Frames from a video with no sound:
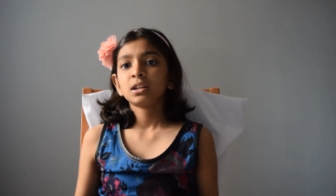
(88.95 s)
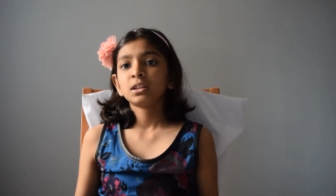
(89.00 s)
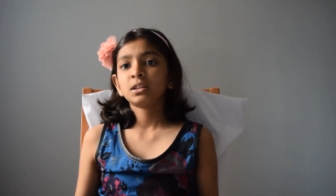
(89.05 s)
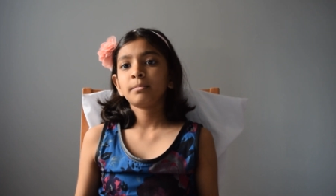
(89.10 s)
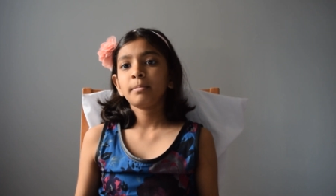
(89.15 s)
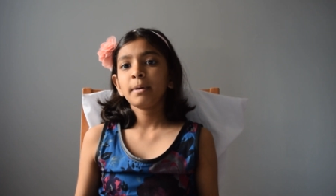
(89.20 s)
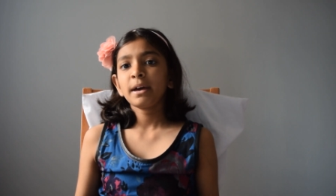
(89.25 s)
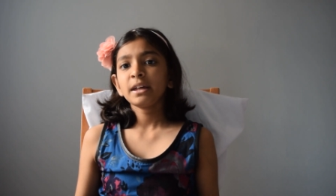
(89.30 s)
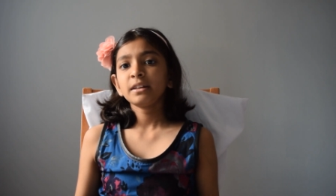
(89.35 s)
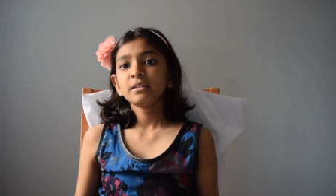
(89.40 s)
The
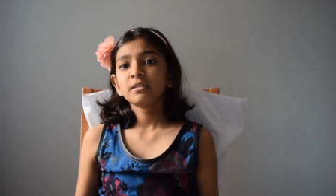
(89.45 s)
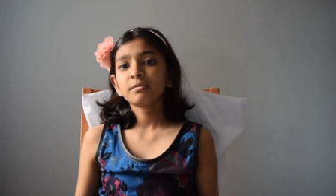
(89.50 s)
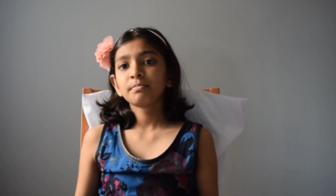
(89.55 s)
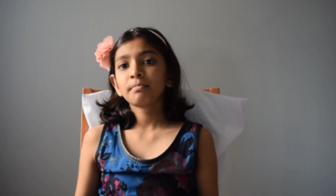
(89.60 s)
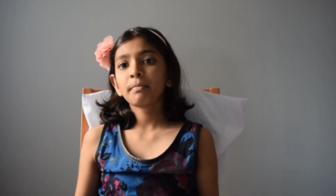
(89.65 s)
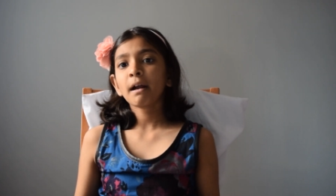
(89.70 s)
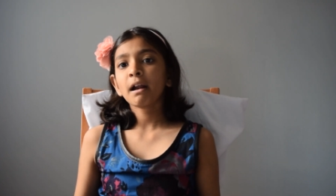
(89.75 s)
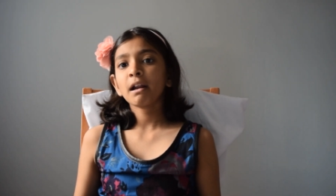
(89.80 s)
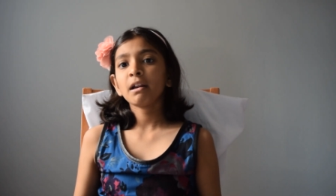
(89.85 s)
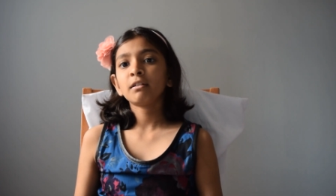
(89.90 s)
barred
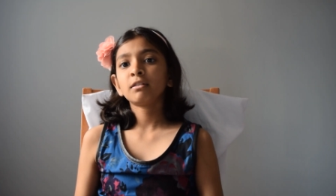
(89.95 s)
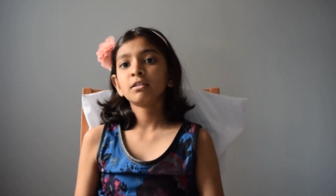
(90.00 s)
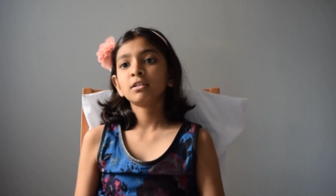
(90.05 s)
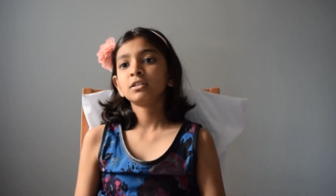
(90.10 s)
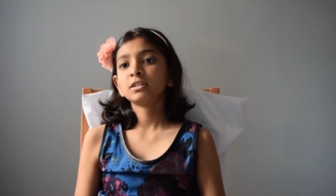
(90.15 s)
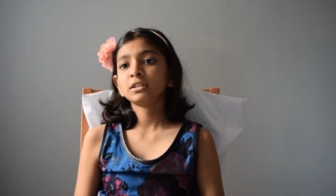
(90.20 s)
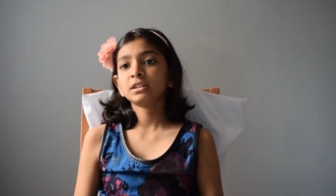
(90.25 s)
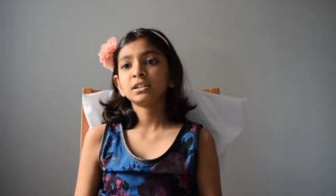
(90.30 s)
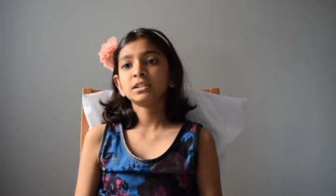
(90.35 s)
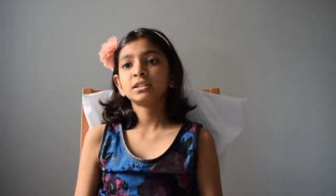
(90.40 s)

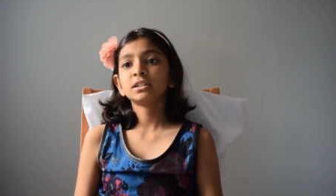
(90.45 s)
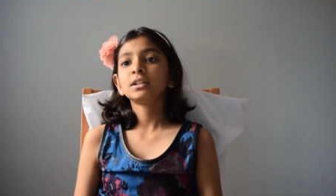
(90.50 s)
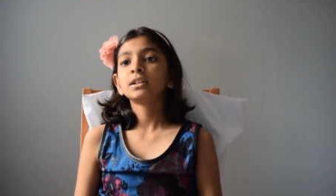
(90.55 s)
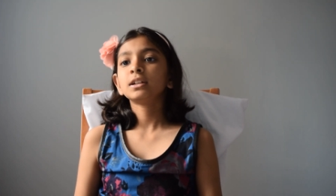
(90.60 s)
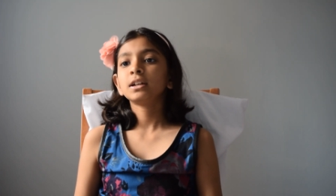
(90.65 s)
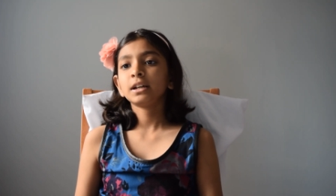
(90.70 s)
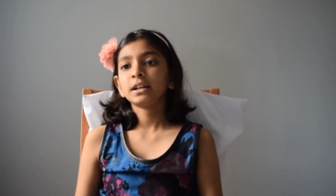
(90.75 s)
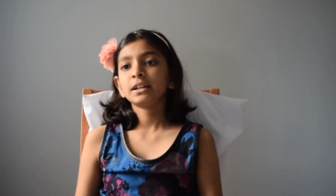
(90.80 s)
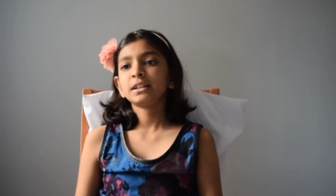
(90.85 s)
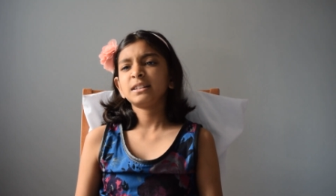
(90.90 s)
spiral,
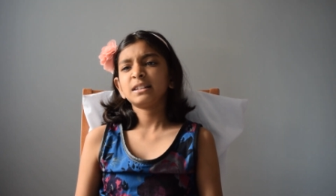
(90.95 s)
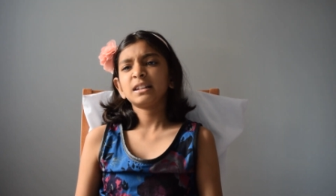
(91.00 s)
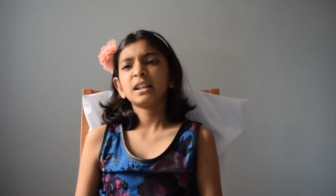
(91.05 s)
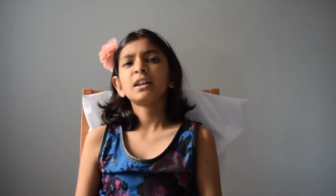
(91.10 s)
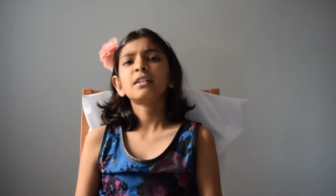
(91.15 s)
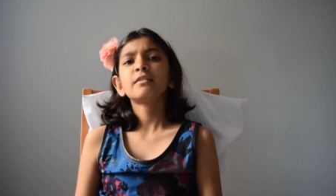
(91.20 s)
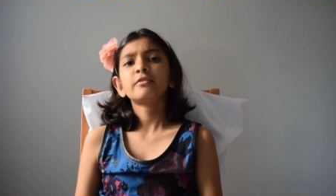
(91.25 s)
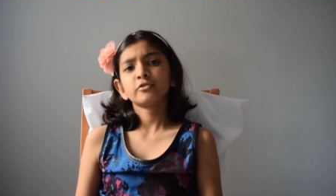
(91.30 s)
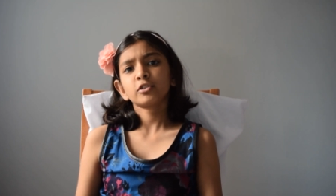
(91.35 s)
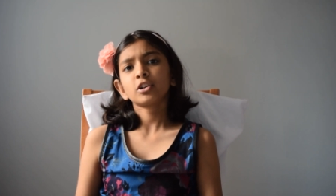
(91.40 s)
they
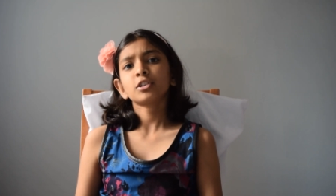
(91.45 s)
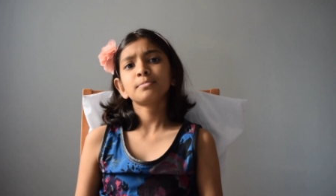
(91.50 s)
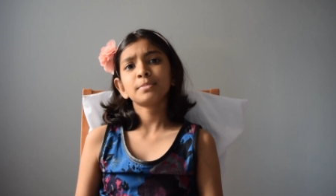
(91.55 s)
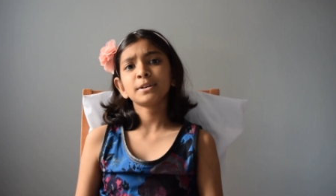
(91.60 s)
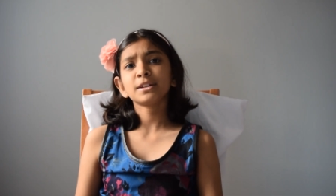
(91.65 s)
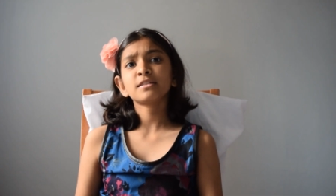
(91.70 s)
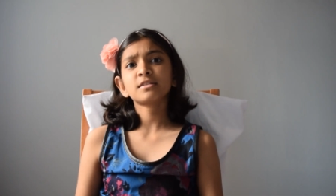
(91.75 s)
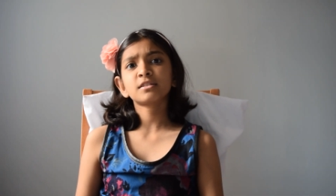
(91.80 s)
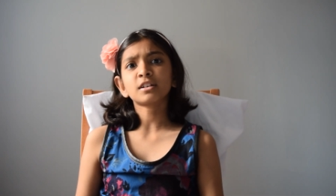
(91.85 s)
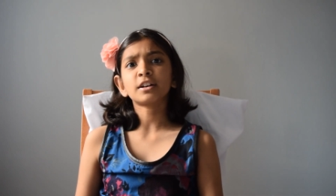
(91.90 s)
have not
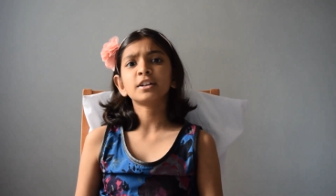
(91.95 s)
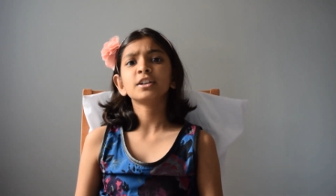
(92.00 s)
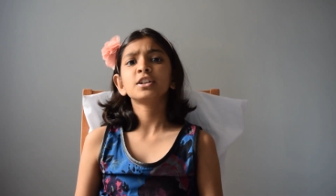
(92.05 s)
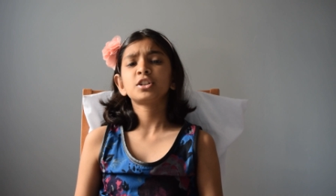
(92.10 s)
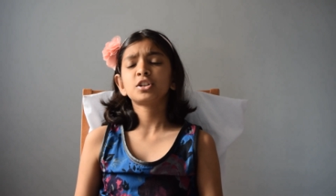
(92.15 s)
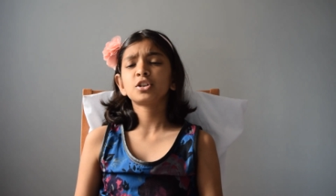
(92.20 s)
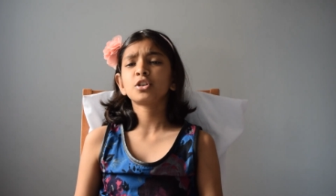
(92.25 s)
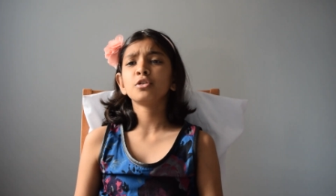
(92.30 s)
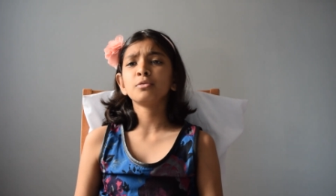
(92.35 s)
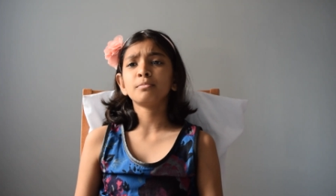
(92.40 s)
been
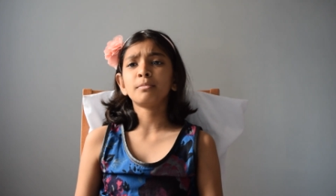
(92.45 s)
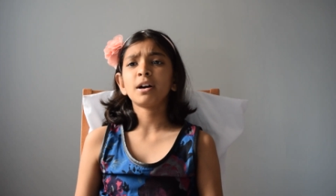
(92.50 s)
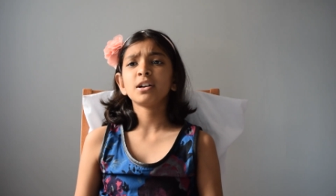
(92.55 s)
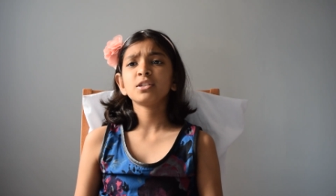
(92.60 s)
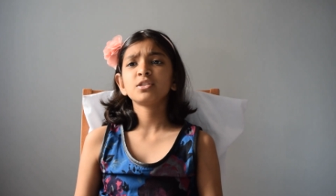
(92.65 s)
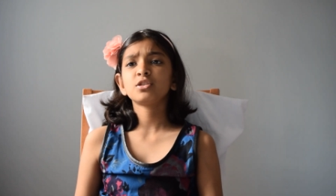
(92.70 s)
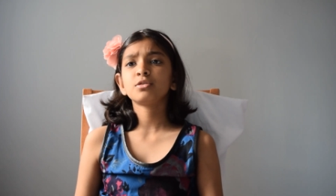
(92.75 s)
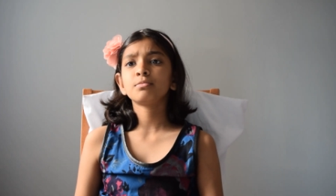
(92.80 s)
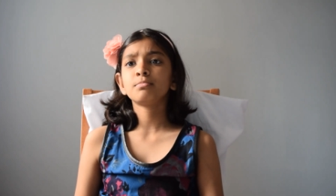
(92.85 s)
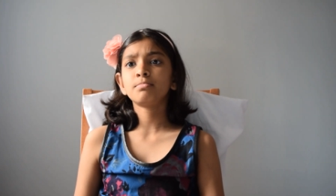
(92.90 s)
studied too
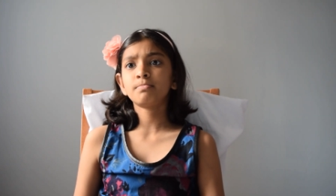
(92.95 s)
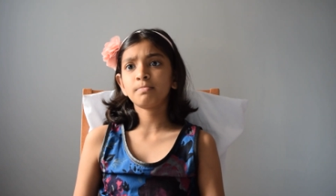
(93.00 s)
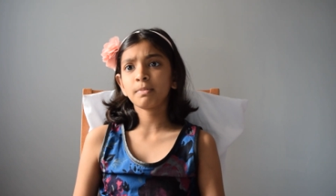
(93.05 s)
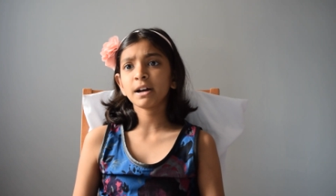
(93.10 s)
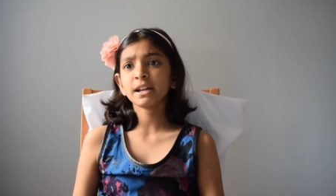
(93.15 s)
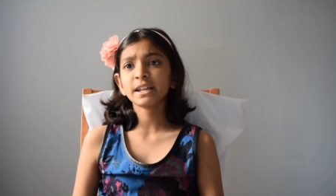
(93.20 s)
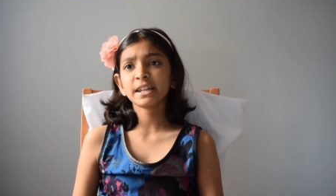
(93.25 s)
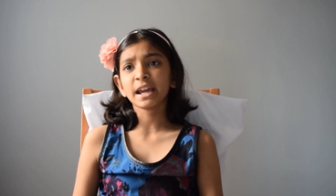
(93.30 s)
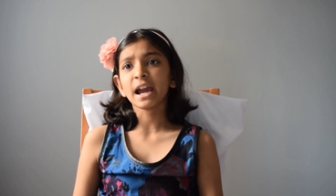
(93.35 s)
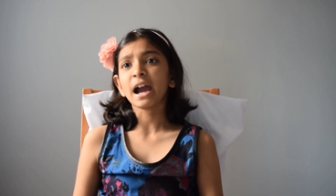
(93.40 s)
much,
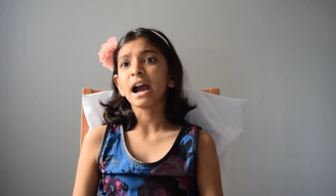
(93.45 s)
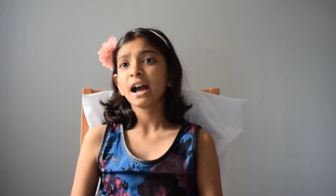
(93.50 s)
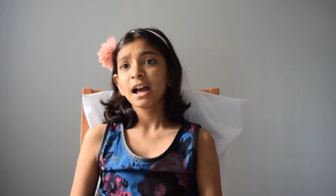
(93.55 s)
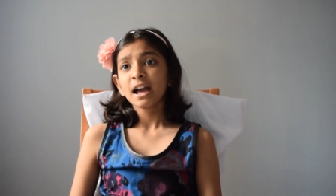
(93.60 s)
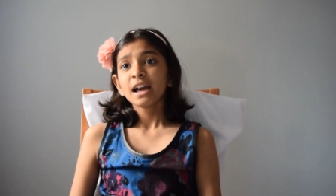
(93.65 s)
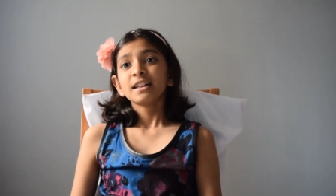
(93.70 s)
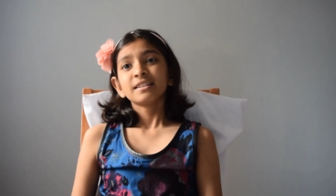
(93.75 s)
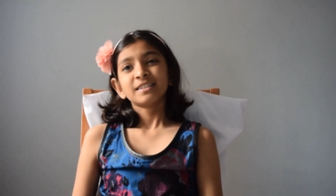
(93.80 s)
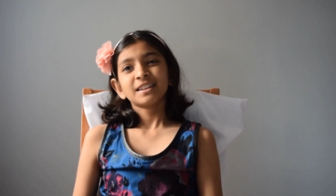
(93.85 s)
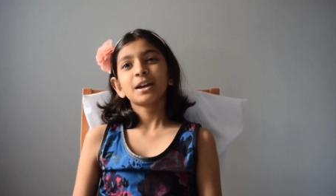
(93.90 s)
but yeah,
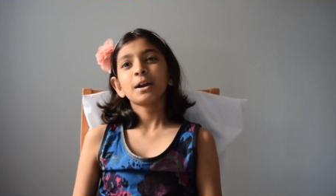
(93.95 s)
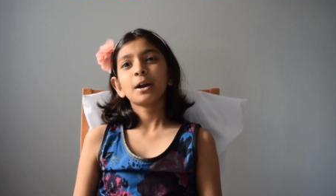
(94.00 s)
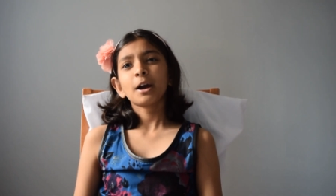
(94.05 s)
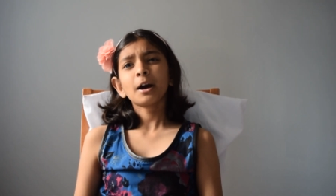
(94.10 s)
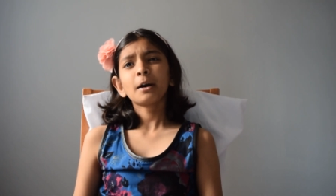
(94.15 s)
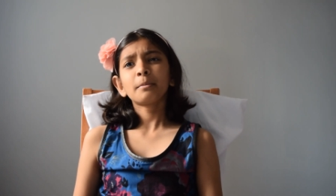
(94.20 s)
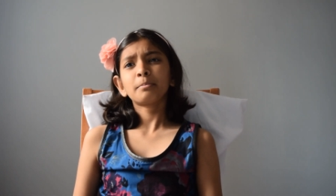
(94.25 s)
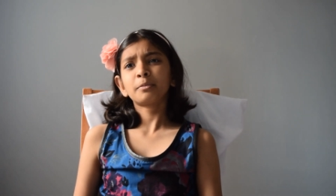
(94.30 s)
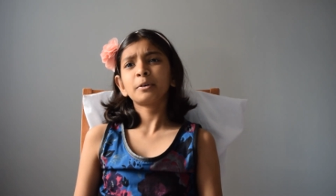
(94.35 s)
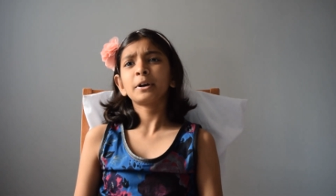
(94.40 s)
they
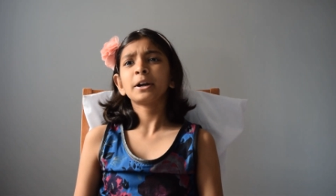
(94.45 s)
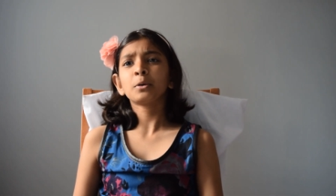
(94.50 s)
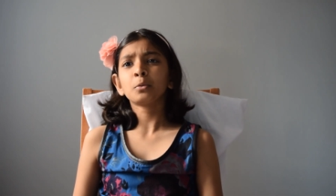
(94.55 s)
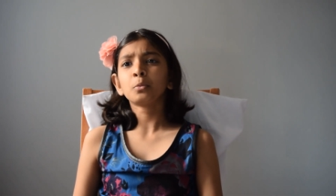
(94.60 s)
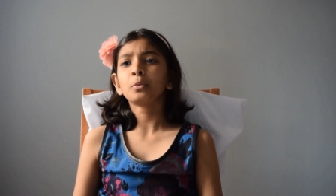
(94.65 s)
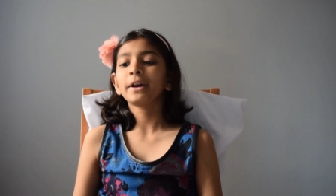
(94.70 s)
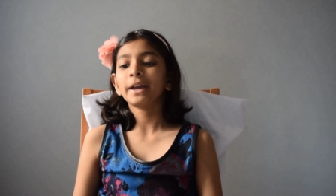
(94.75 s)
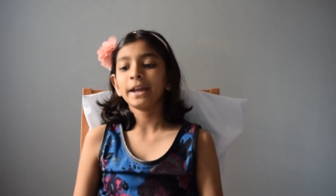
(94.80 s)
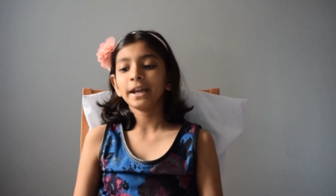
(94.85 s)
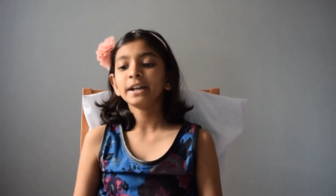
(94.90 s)
are pretty
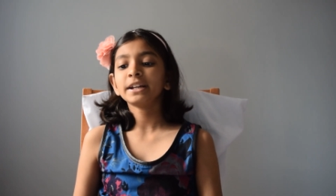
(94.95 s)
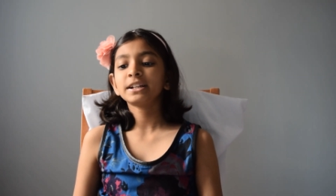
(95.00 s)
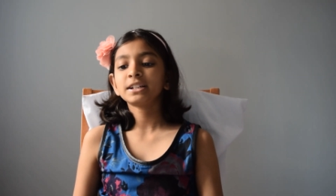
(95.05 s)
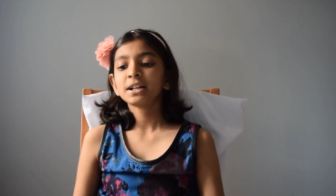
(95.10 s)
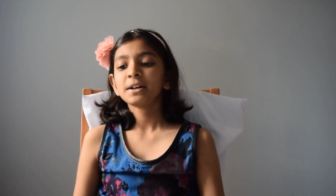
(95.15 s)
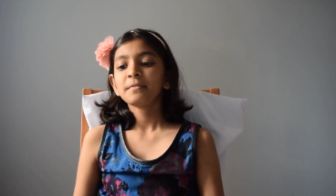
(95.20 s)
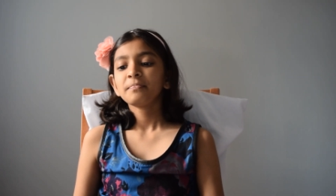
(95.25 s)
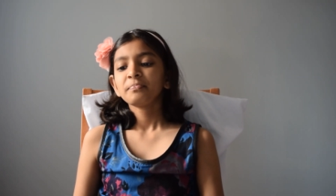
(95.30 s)
weird